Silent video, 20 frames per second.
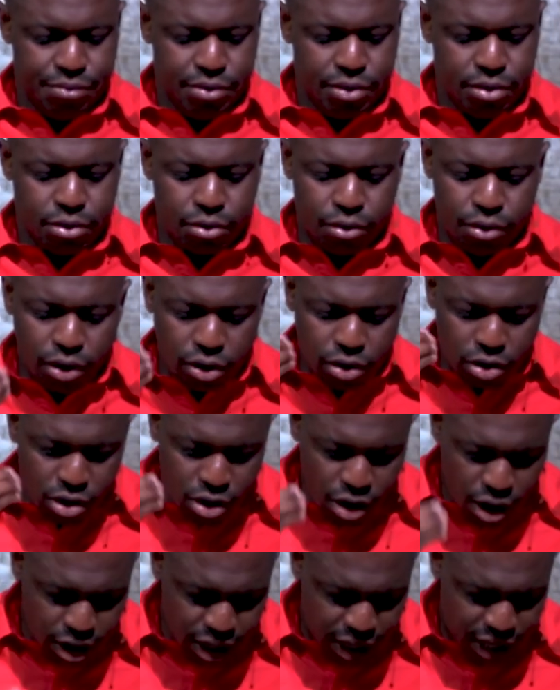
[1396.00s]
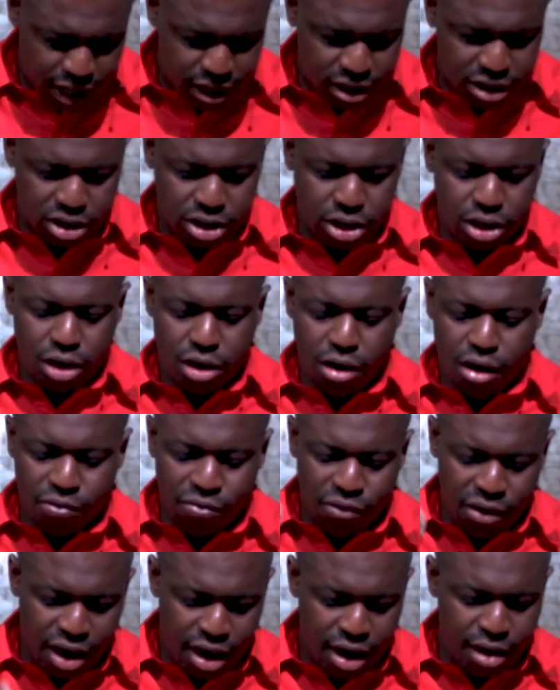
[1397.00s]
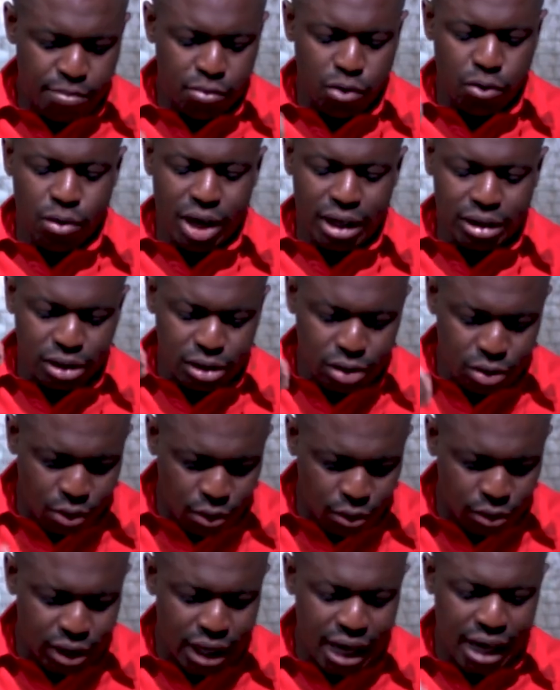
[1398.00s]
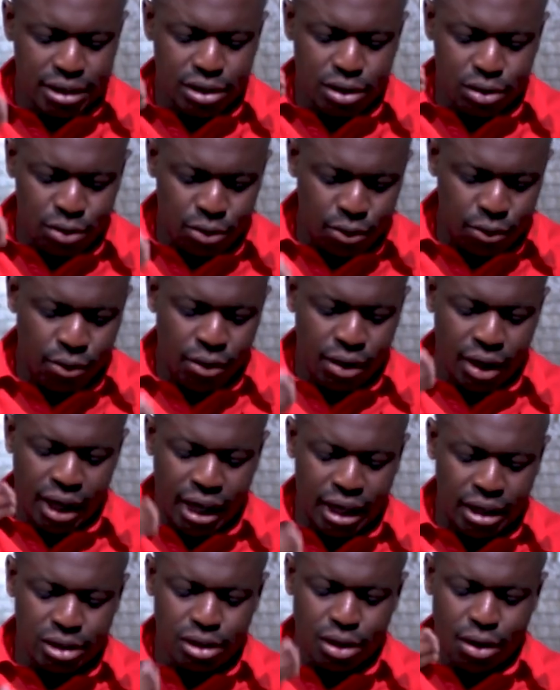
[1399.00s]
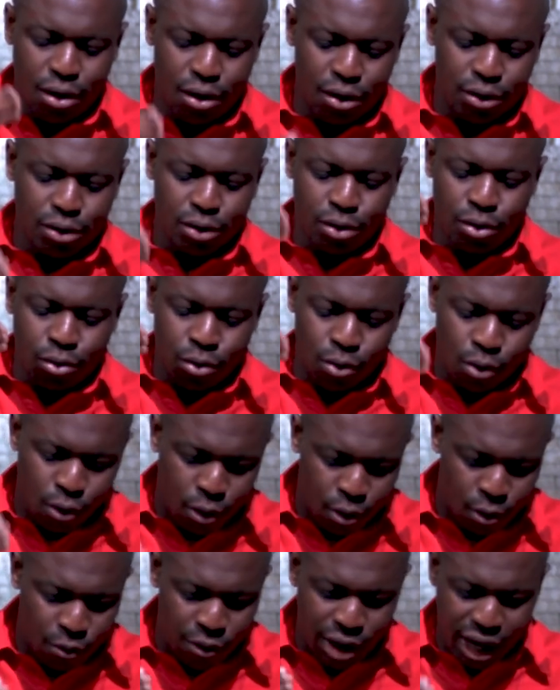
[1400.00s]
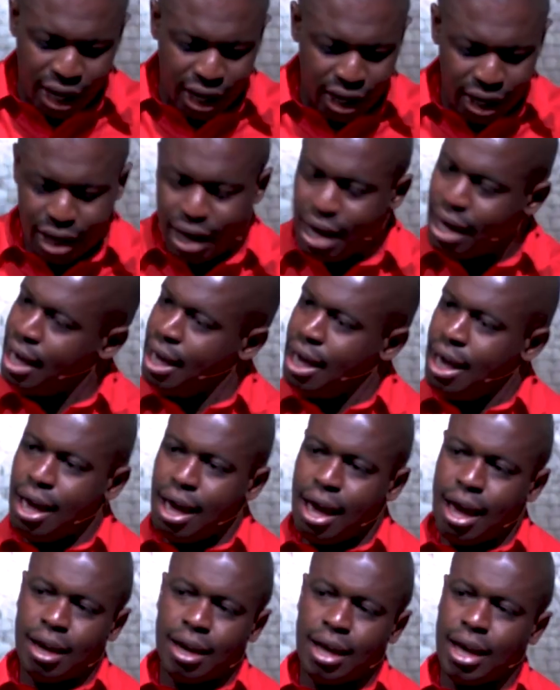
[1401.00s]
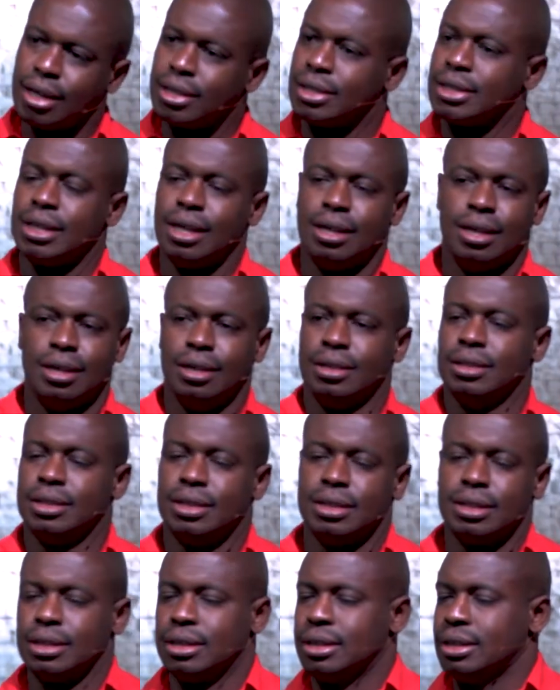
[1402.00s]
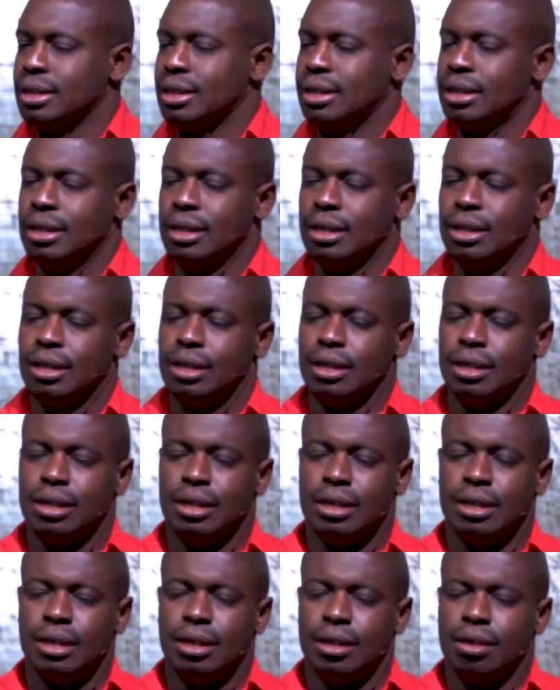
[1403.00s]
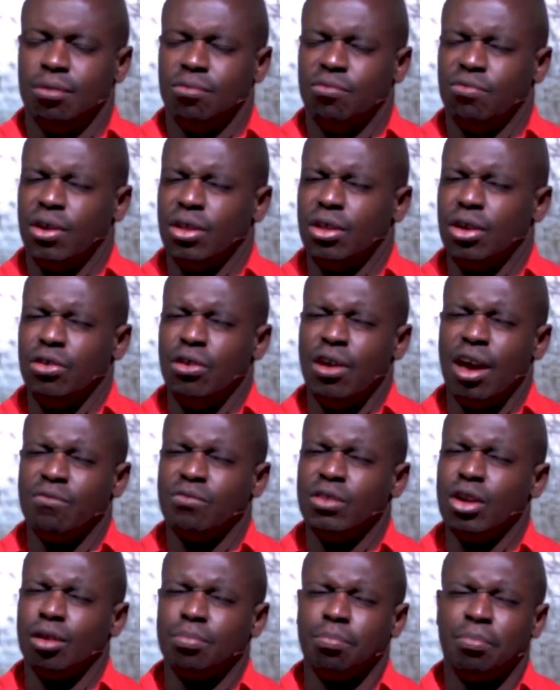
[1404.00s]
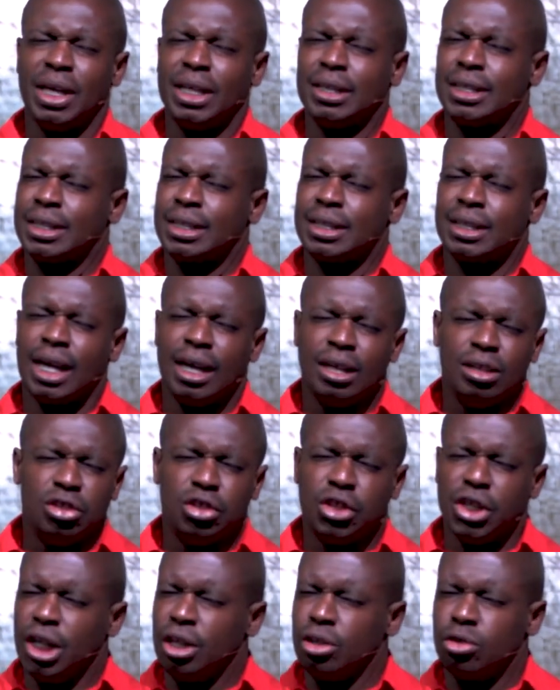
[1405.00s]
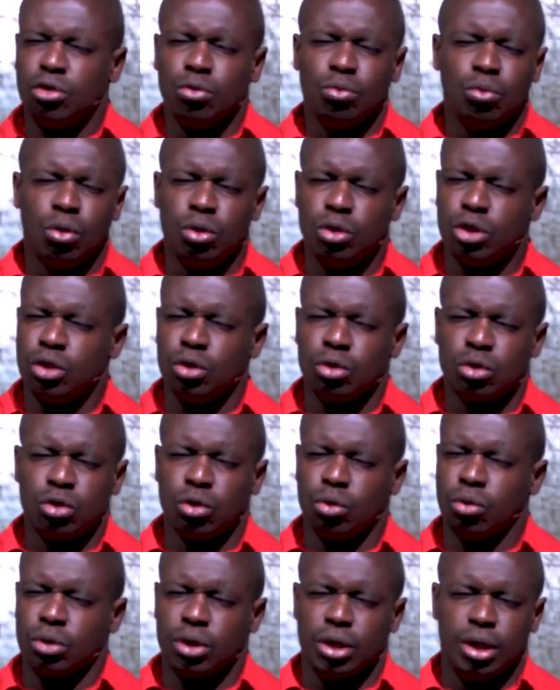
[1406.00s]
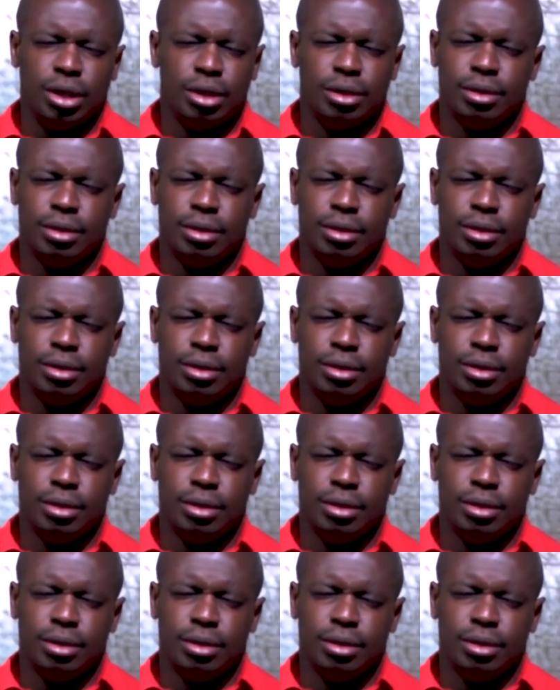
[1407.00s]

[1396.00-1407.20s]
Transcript: through the knowledge of Him who has called us to His own glory and excellence. Father, You have not been stingy towards Your children,